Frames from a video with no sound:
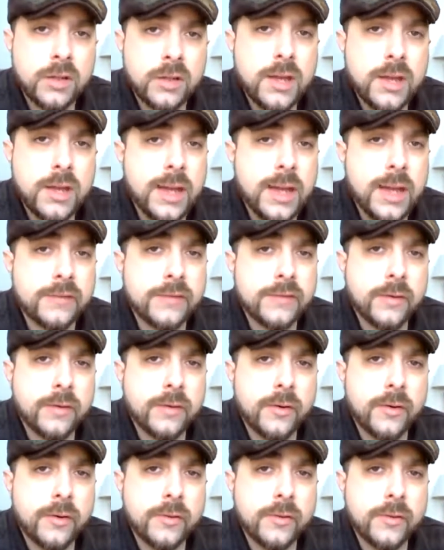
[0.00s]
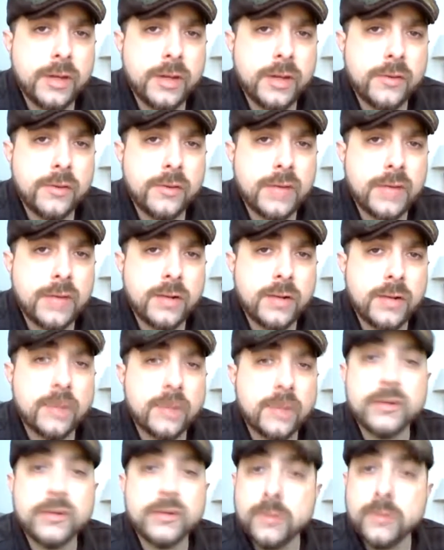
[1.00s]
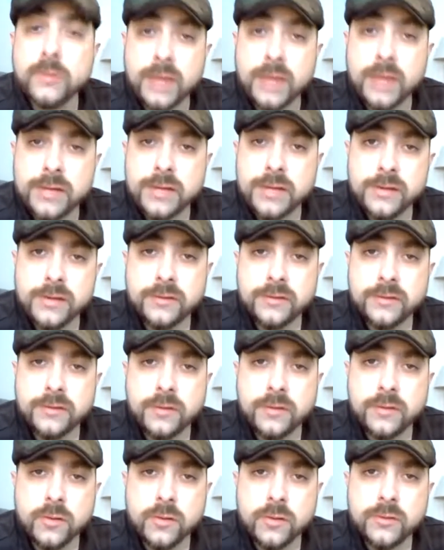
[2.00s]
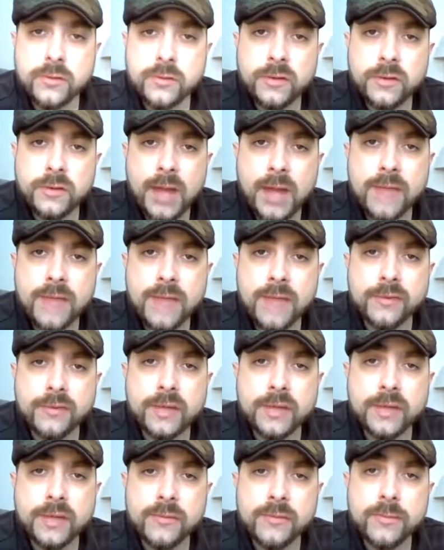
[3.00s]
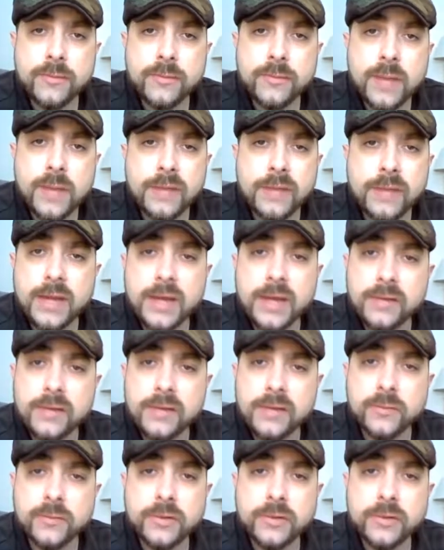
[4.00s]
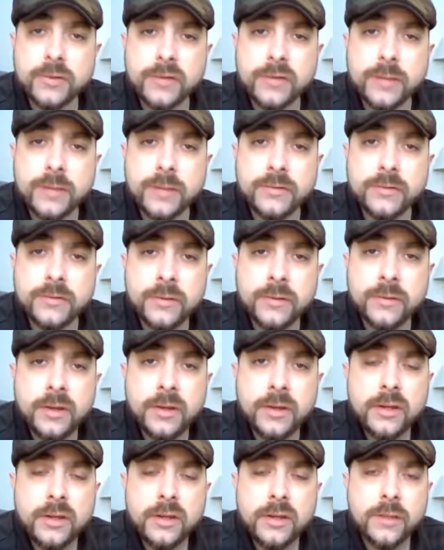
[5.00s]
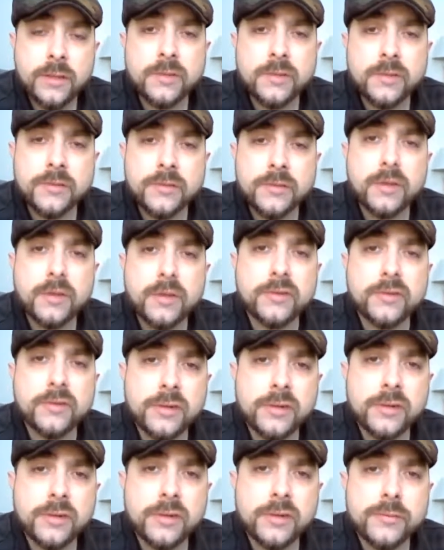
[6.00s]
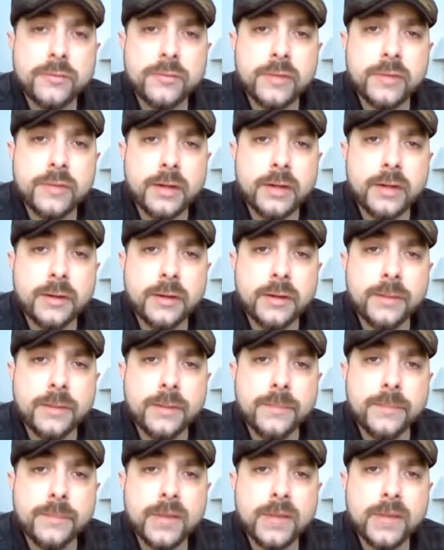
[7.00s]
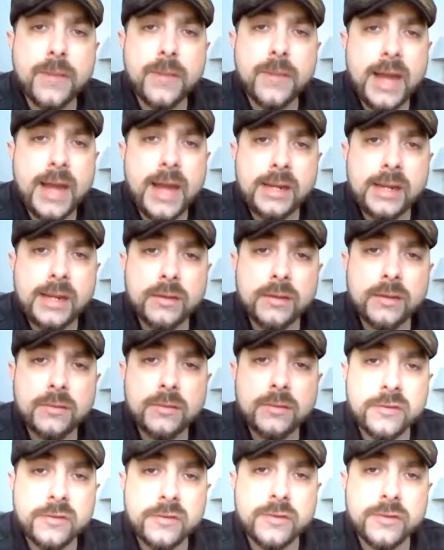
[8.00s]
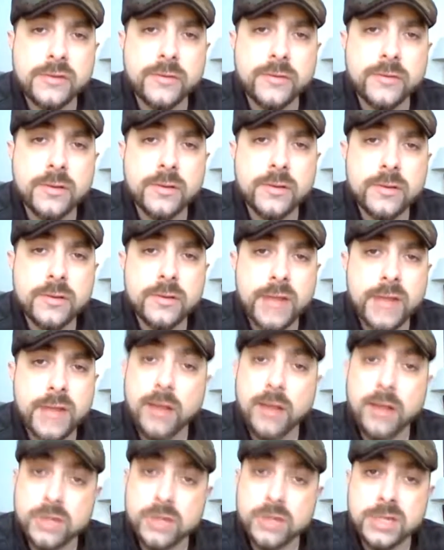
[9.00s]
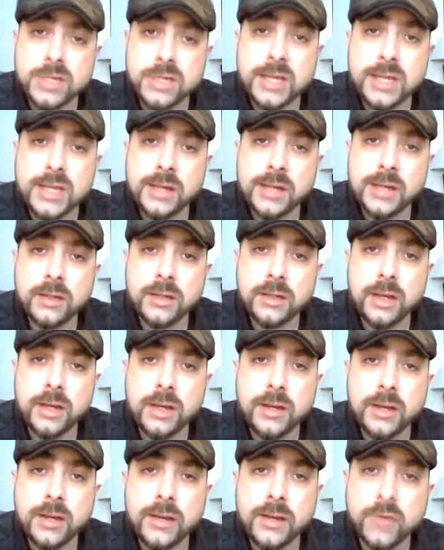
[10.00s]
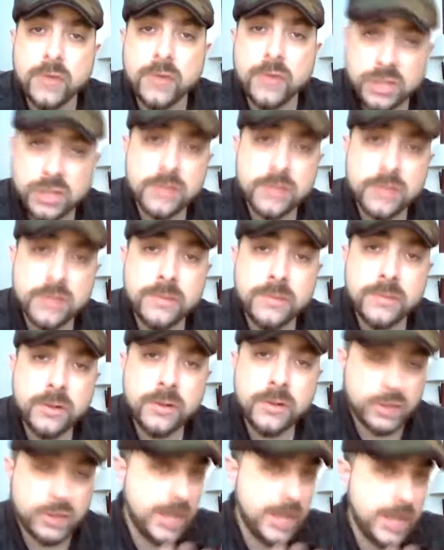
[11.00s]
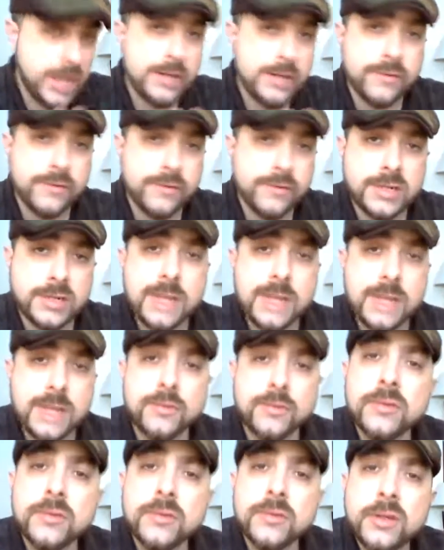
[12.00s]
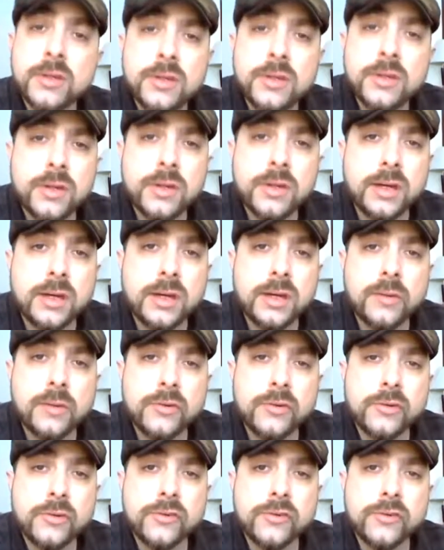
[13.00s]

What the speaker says: And so, you know, he's kind of questioning, well, if atheists don't have a set of tenets and precepts, then what's the function of combating these different theologies, like Christianity, for example, which is